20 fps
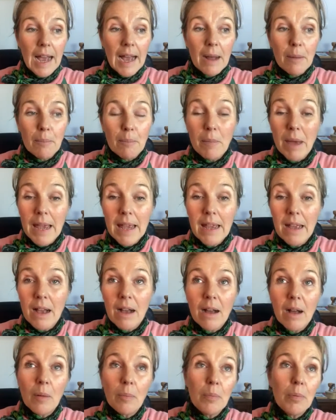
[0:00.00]

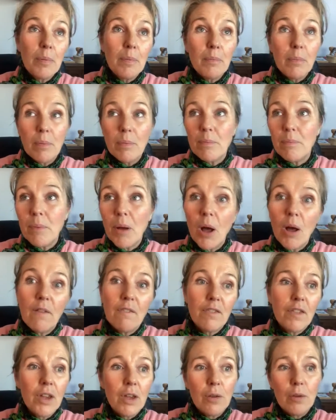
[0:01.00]
makeup,
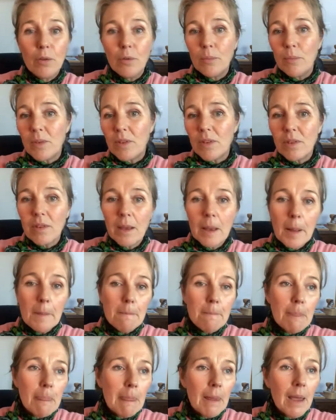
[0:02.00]
perfumes,
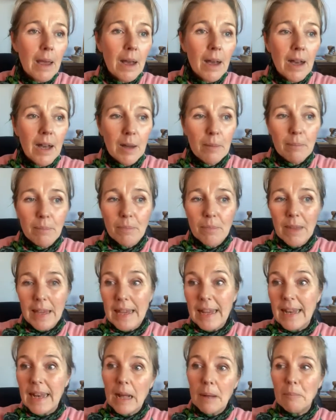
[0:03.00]

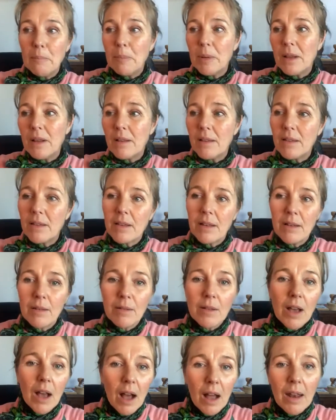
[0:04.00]
E-numbers
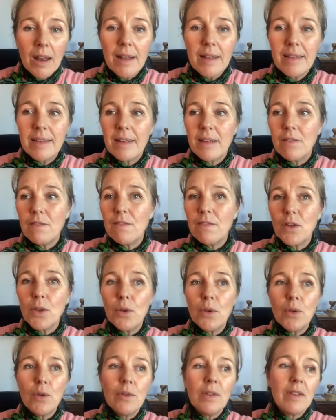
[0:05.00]
and colours in
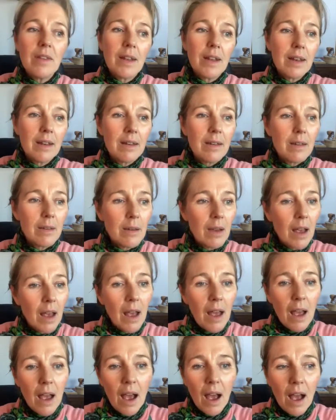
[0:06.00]
foods, and
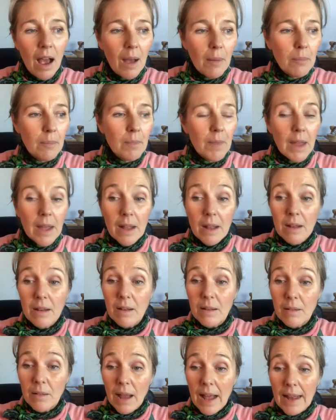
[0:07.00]

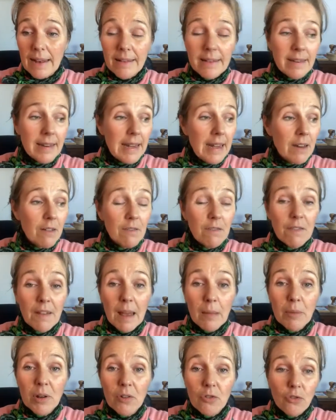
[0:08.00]

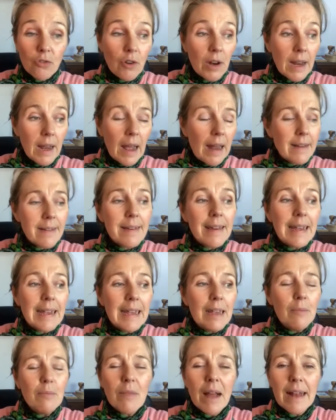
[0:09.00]
anti-inflammatory,
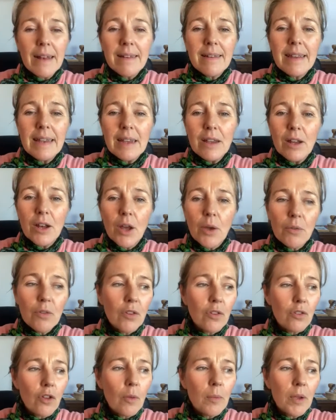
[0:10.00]
to
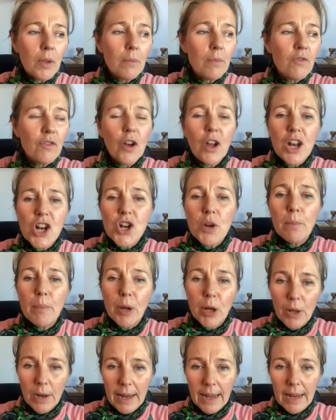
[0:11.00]
stop your furniture
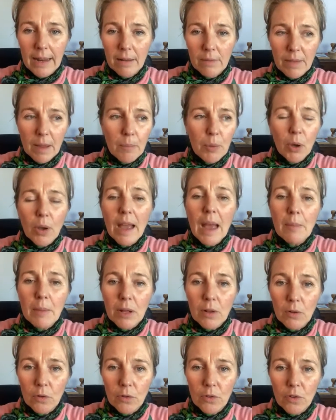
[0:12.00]
burning. They put
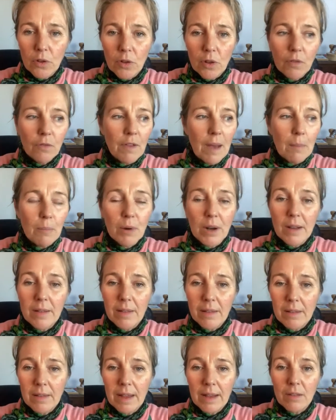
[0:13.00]
chemicals on the fabrics
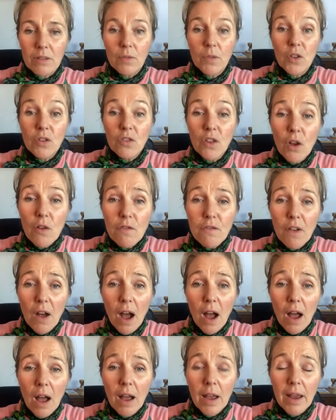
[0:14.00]
and things of your sofa,